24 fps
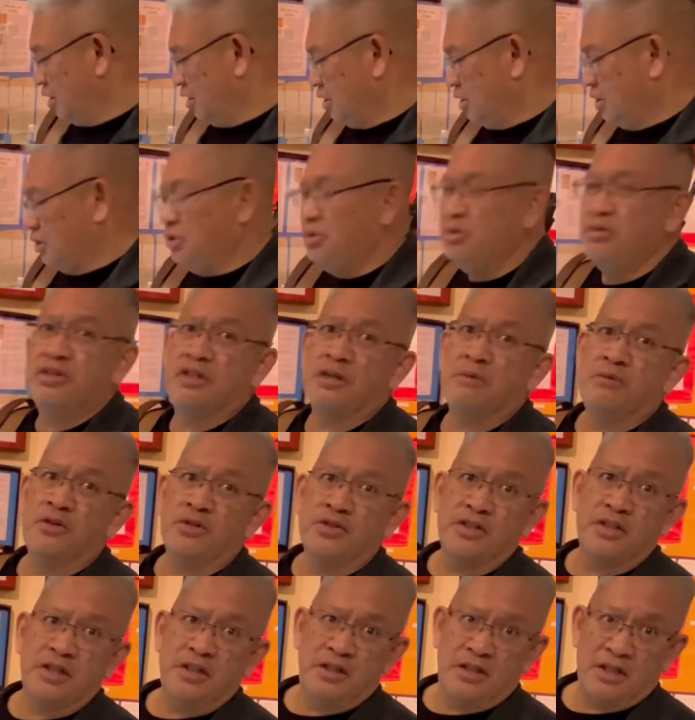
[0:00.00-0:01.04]
used a
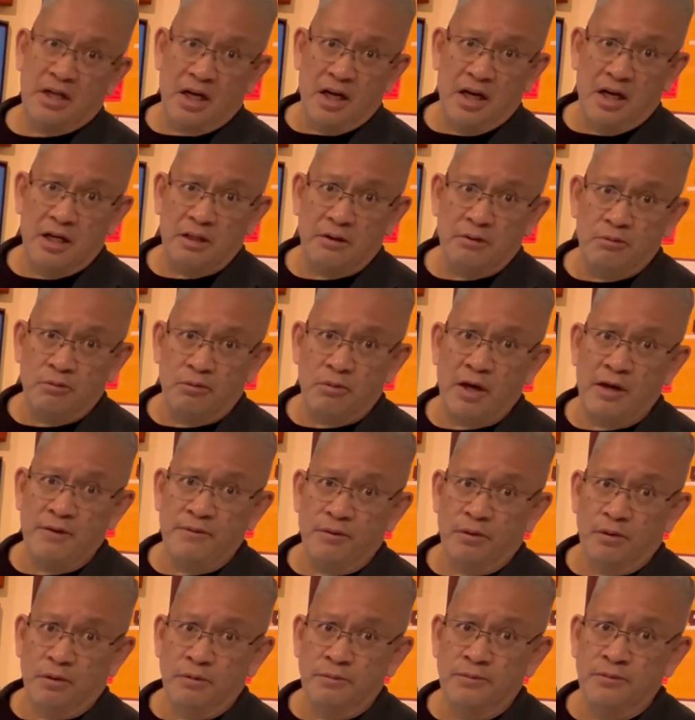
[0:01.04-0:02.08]
Mosin Nagant
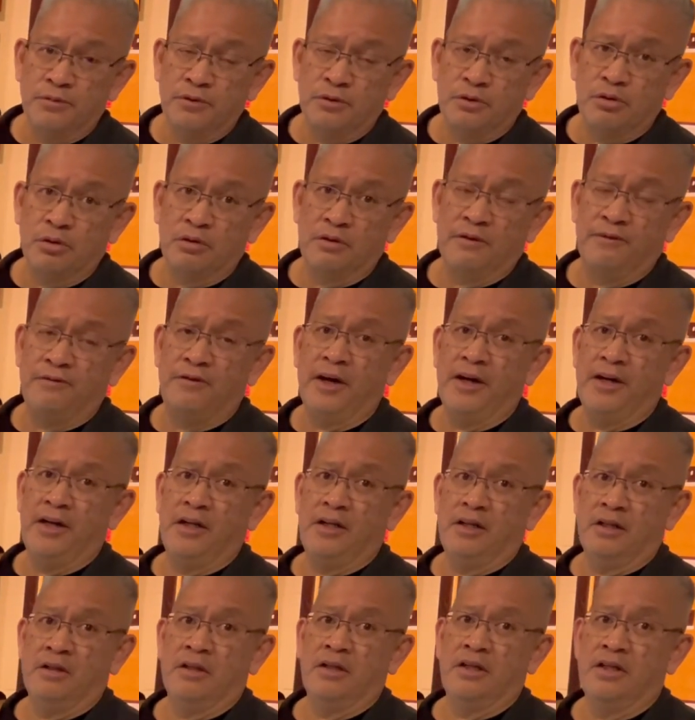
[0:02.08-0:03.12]
rifle during the
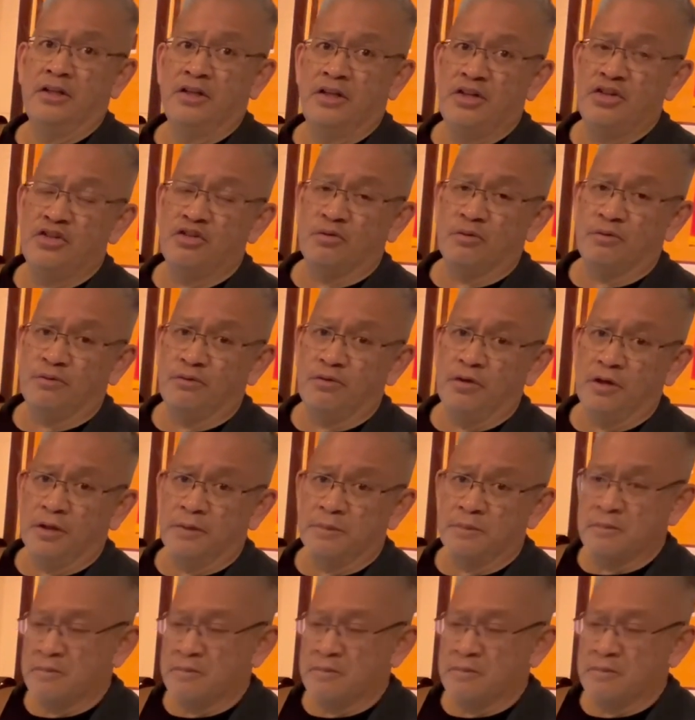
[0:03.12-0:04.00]
fighting in the Eastern Front.